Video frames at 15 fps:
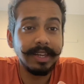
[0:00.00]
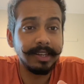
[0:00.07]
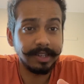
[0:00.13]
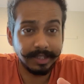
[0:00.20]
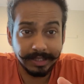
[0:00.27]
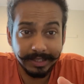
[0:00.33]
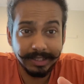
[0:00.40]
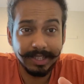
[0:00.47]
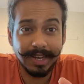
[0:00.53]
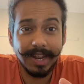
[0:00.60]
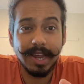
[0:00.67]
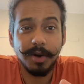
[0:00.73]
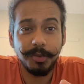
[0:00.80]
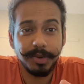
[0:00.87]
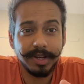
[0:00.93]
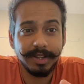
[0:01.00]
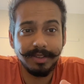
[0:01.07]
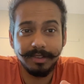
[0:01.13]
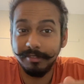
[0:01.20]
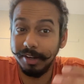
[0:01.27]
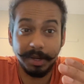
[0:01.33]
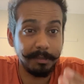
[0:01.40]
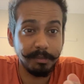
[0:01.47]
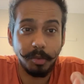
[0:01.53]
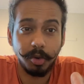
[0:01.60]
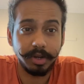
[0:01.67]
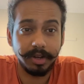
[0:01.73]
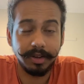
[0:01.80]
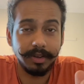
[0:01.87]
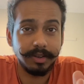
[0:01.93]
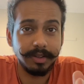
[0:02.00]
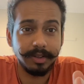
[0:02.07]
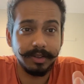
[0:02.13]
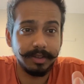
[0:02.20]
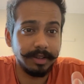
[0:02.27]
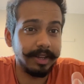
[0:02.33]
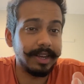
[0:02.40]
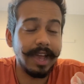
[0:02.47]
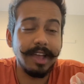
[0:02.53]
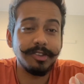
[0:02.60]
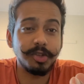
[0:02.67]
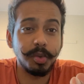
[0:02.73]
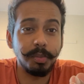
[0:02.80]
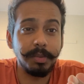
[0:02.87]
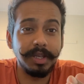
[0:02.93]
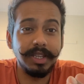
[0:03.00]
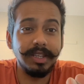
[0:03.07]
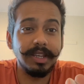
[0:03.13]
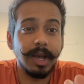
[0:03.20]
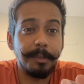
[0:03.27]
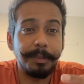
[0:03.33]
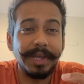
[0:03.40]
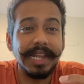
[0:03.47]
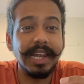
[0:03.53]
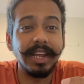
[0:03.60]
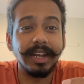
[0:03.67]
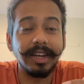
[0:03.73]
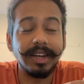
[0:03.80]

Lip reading: clean layout, very important. It has to be appealing,